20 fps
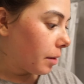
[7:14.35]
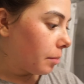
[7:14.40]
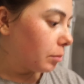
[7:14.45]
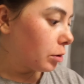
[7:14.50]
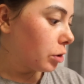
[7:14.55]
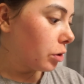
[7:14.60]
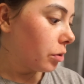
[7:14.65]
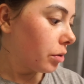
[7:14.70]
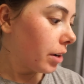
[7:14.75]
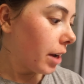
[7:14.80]

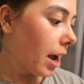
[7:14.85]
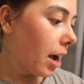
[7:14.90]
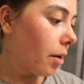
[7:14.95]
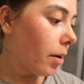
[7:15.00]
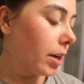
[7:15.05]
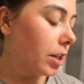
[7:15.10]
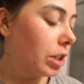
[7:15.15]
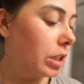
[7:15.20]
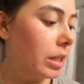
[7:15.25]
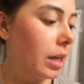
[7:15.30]
So now
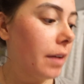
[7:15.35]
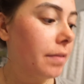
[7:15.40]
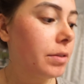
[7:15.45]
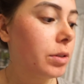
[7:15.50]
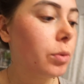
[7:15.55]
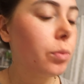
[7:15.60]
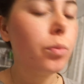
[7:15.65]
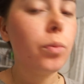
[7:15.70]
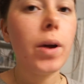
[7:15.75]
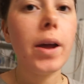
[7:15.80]
I just have
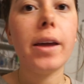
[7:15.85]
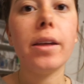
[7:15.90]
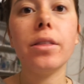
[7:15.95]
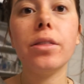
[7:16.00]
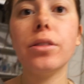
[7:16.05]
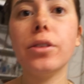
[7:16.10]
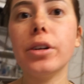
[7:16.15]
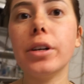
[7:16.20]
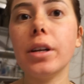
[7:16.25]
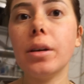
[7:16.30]
to
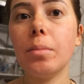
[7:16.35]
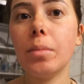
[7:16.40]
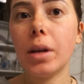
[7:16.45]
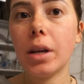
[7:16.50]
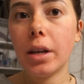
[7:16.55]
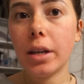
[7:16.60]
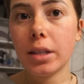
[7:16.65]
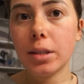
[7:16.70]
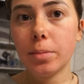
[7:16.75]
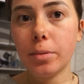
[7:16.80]
wait 30
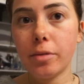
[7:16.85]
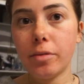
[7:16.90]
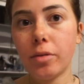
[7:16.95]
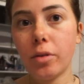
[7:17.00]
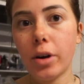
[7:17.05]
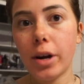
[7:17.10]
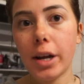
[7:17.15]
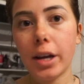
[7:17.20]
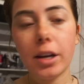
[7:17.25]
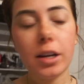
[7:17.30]
minutes
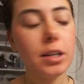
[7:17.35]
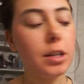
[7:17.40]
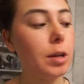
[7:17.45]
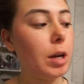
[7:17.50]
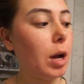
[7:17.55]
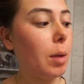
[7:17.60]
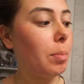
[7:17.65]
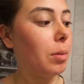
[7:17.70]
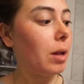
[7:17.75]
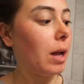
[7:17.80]
before I can
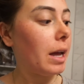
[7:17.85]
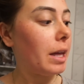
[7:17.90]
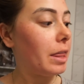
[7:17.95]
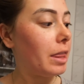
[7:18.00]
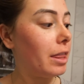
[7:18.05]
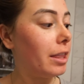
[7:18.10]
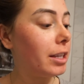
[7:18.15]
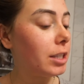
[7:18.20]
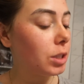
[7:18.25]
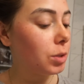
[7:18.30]
apply
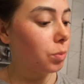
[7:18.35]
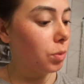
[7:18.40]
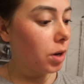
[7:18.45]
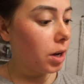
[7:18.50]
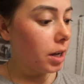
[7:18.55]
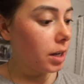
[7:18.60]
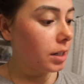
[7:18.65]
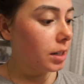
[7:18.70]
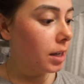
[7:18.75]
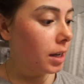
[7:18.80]
this
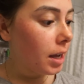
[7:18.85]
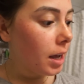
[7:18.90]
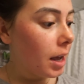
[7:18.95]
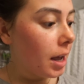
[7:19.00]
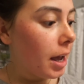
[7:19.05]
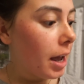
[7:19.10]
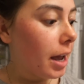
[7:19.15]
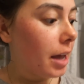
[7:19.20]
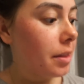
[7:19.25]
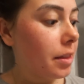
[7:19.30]
one,
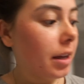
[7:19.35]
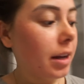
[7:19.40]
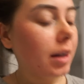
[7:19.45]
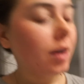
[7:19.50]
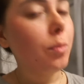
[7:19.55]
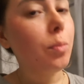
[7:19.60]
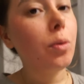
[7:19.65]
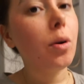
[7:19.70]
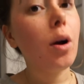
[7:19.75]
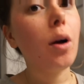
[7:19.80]
and then
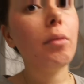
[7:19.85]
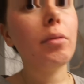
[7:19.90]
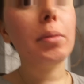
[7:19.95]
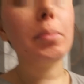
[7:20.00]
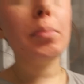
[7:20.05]
I'll probably